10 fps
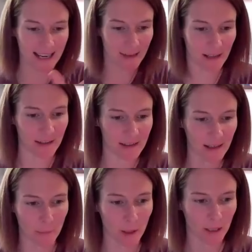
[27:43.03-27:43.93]
in that
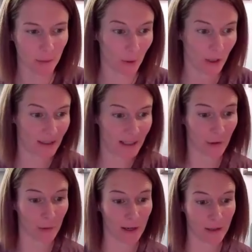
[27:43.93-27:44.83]
same bucket but at the
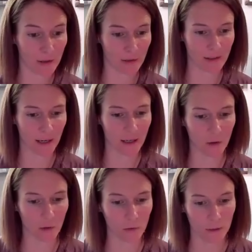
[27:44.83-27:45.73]
other end of the
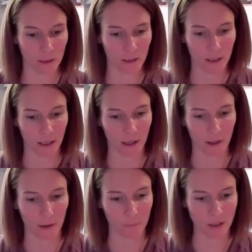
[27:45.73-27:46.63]
scale
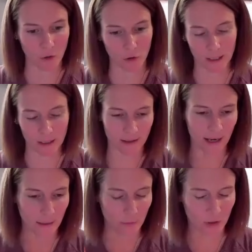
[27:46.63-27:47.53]
is treated the same.